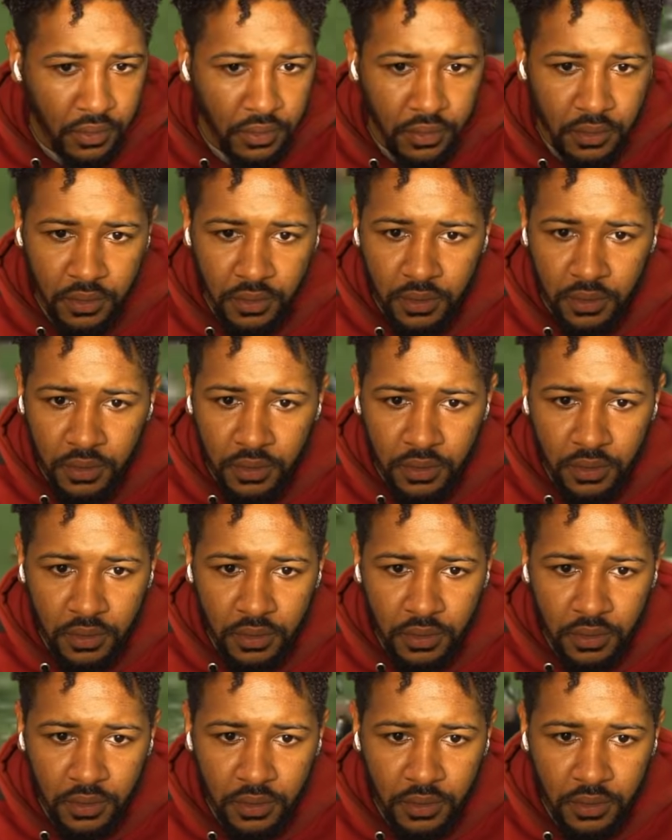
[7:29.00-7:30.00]
Luatua
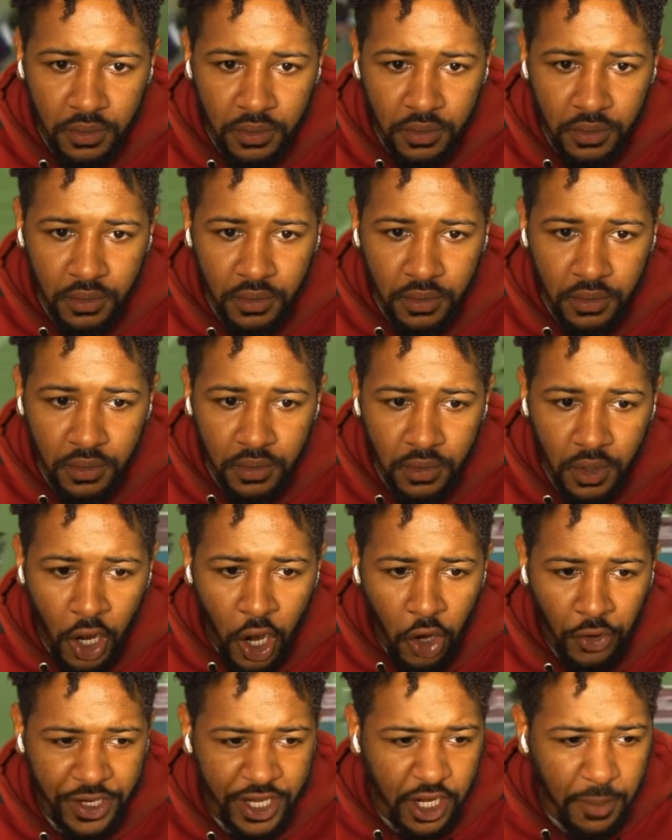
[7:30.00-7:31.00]
intercepted by.
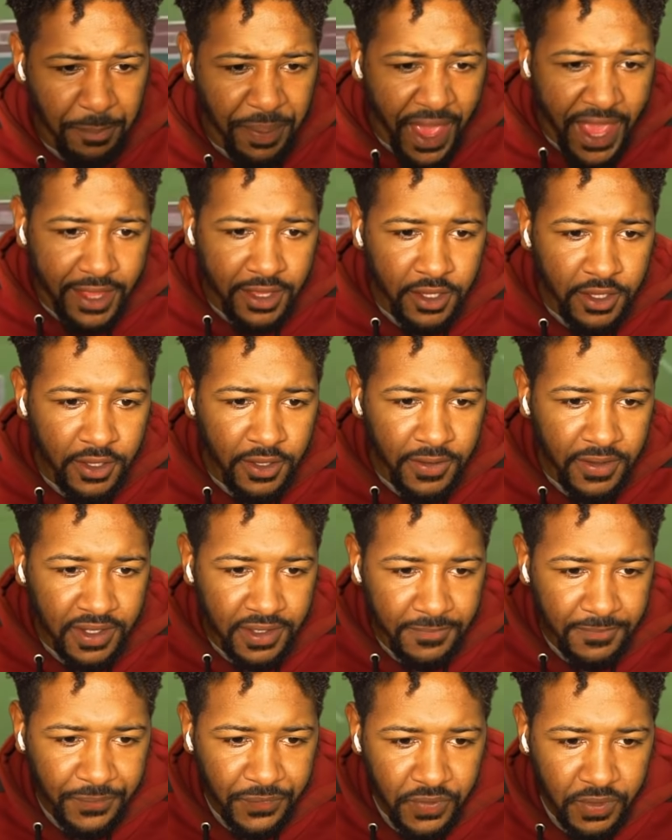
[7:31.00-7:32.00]
Oh, get him back!
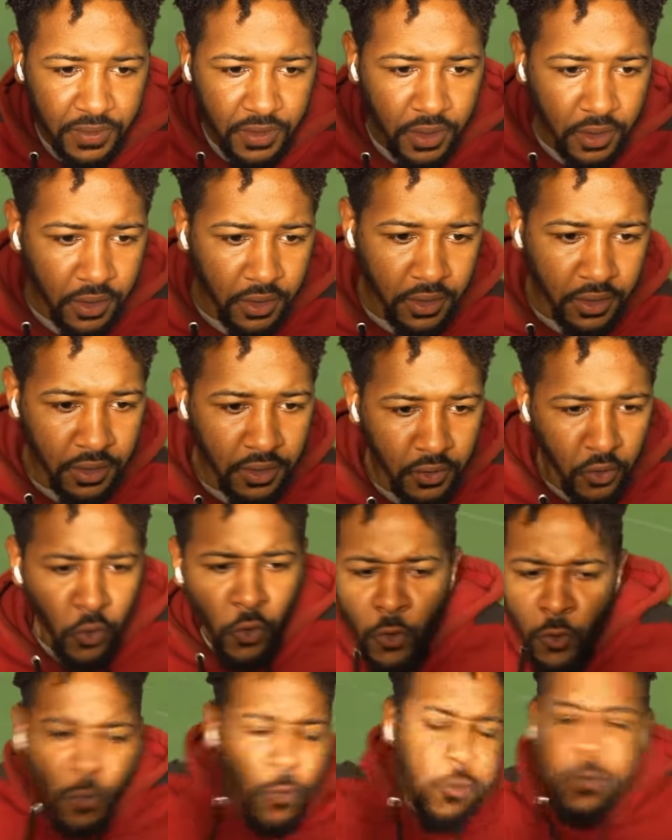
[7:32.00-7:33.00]
Only Barrett can
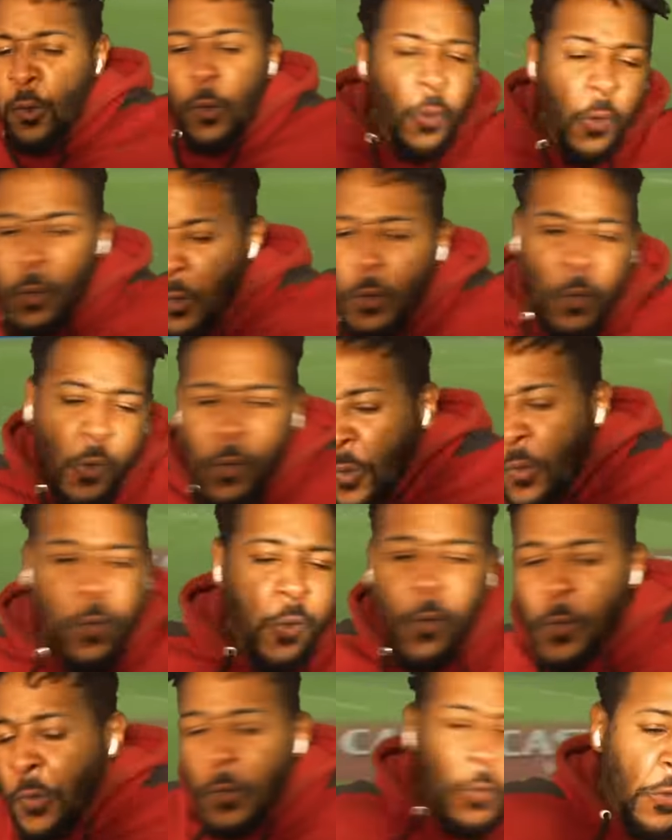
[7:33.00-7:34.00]
possibly catch him
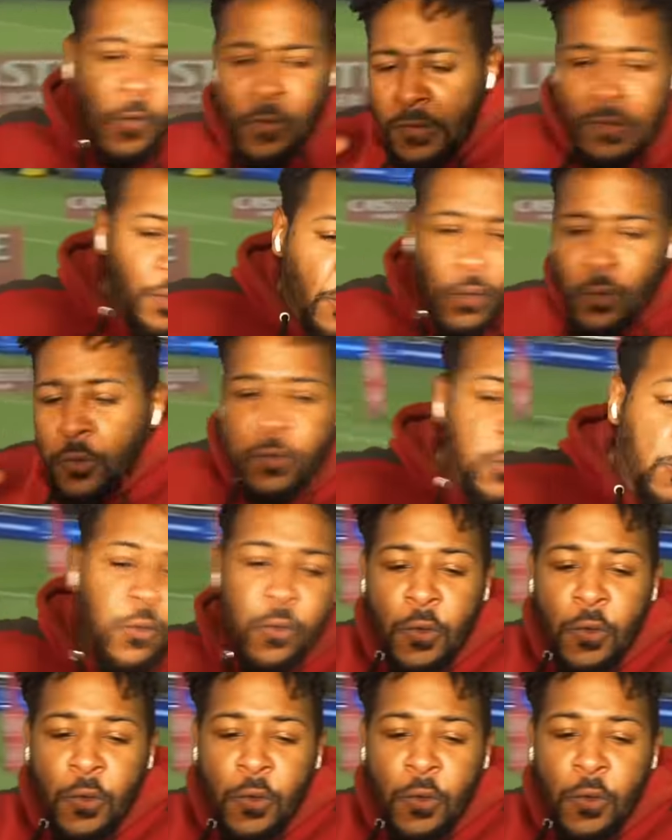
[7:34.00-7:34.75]
here. Larue